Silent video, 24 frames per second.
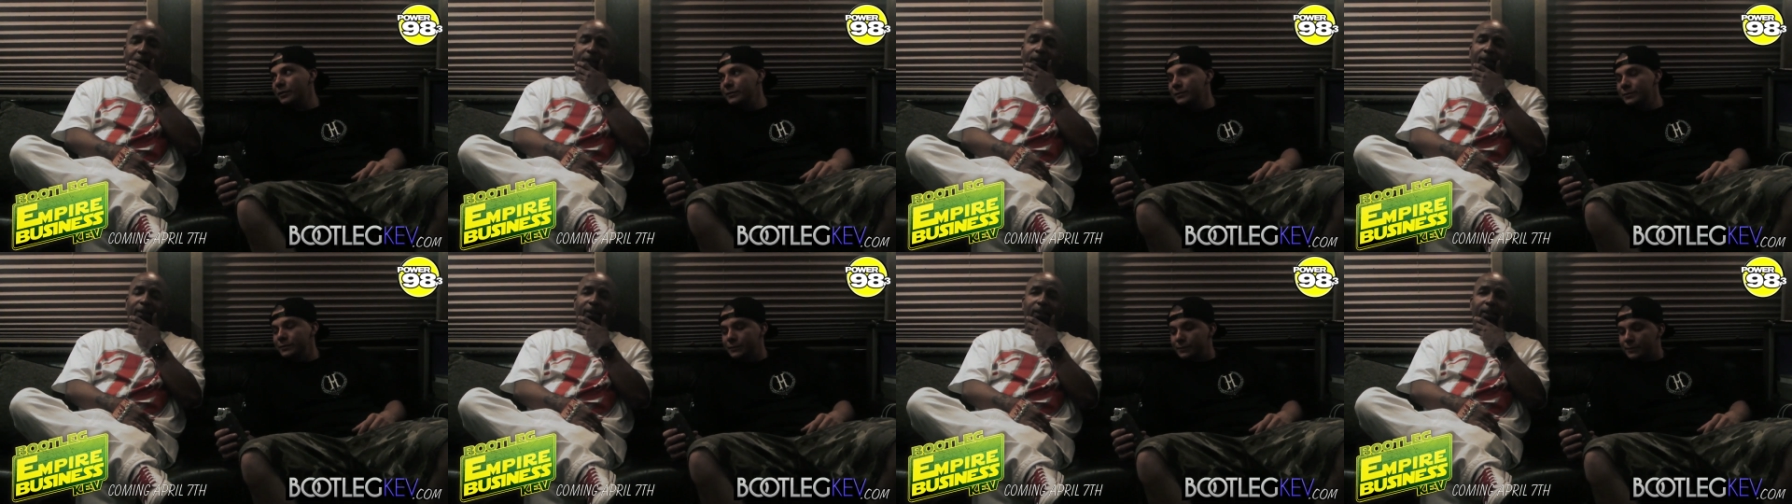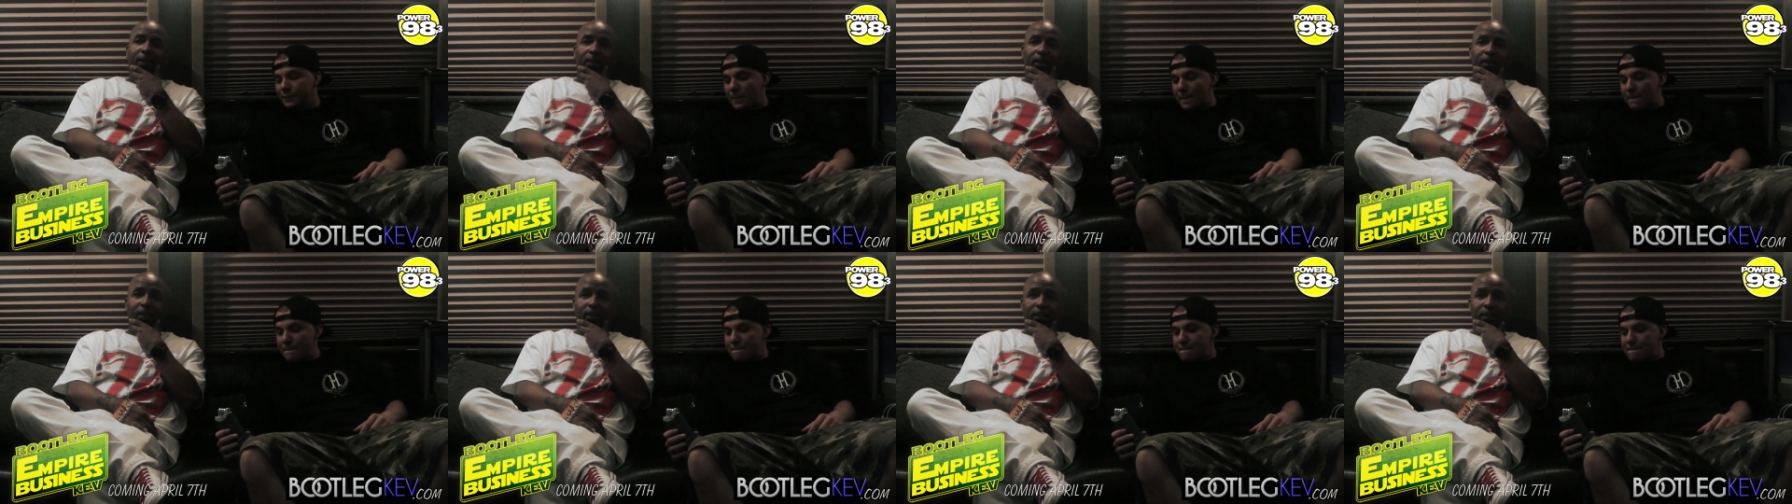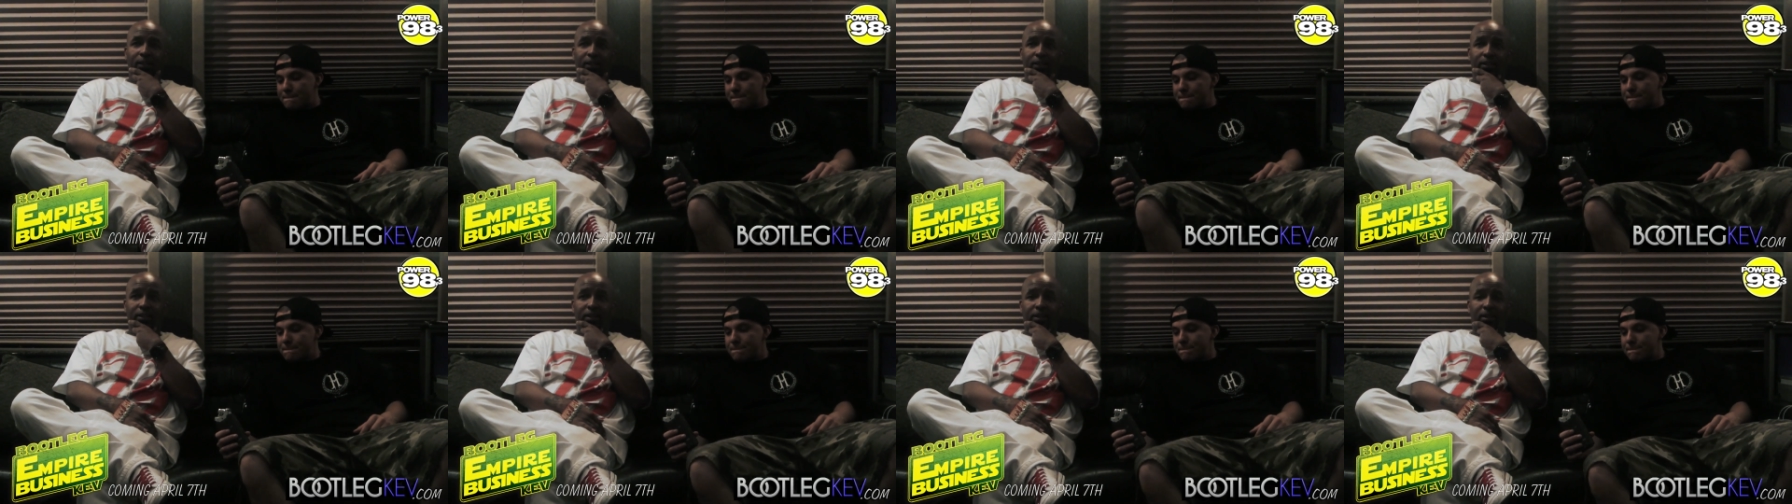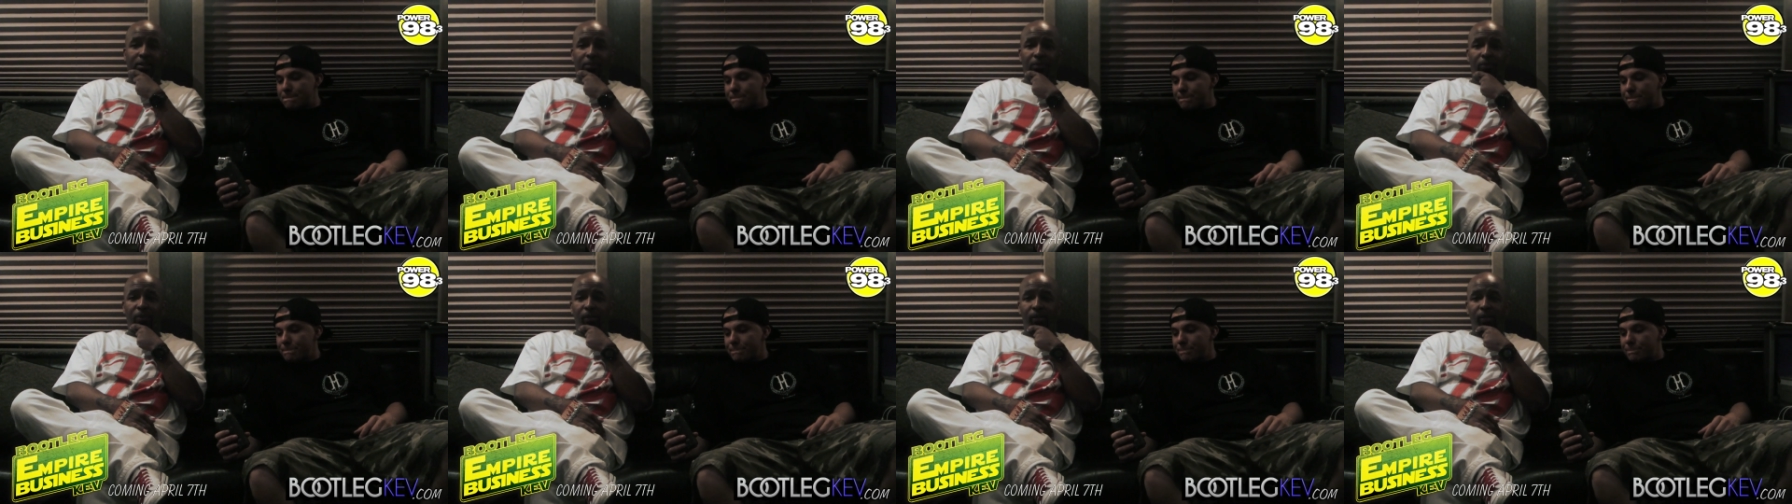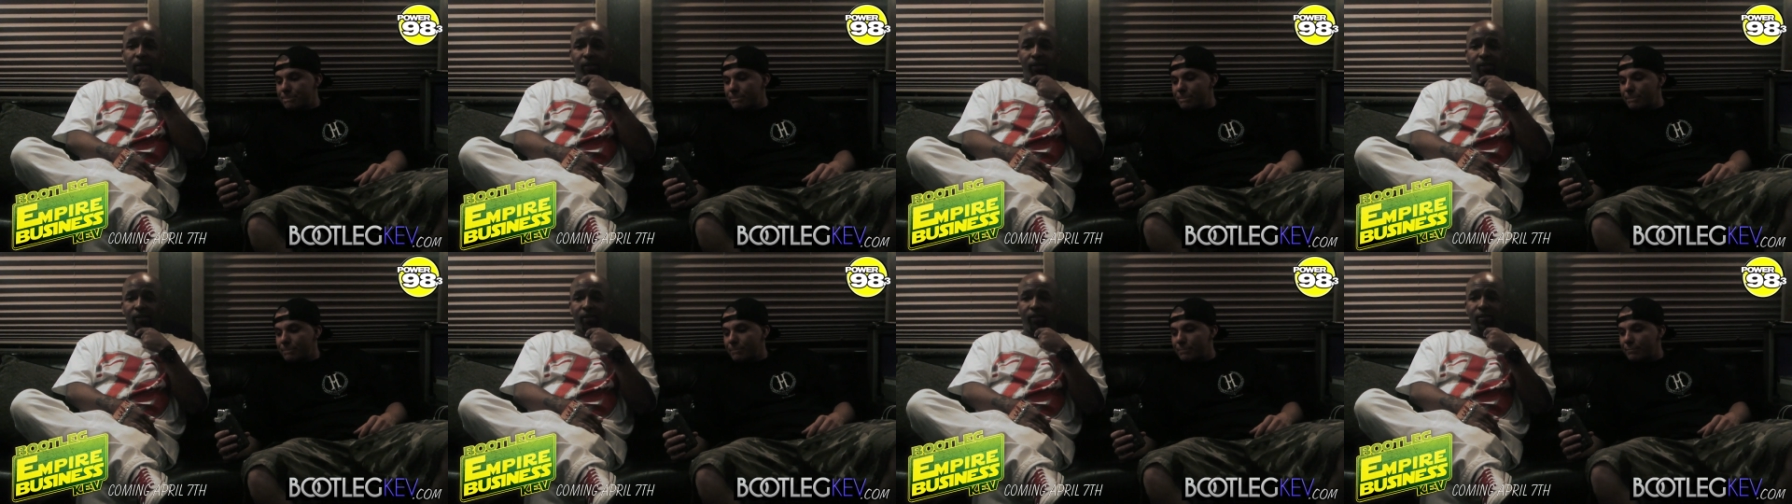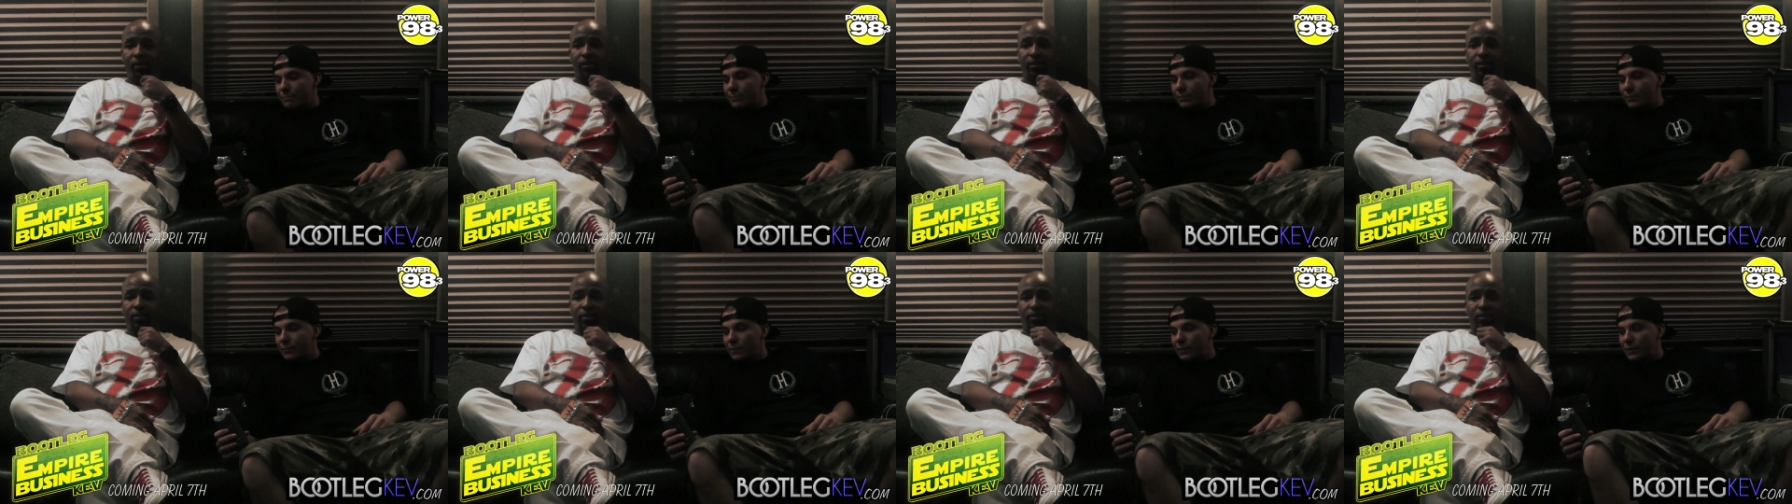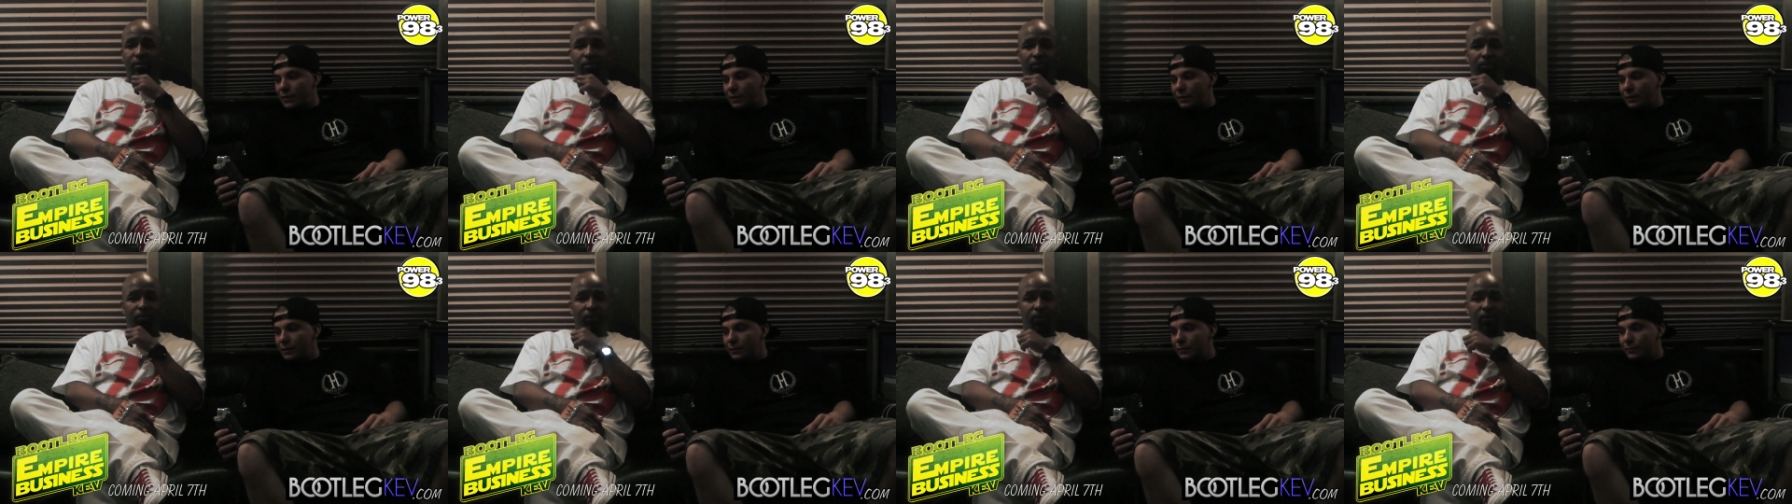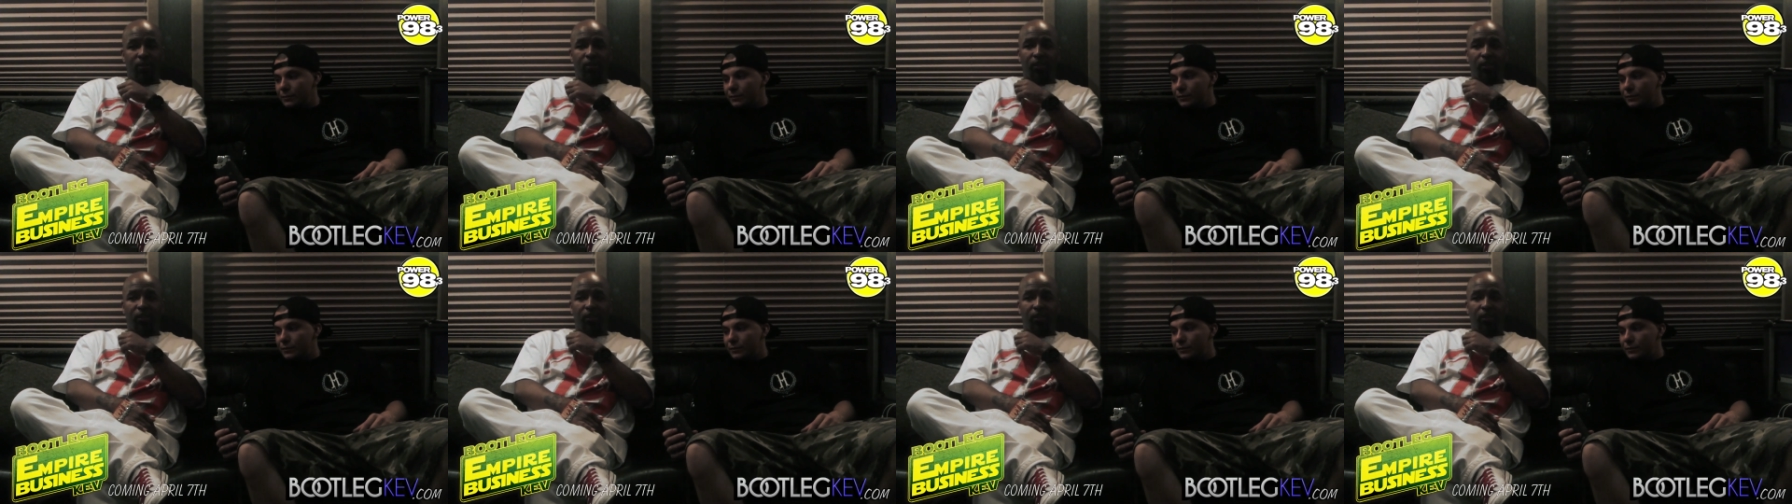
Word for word: yeah, yeah, yeah, yeah. But um,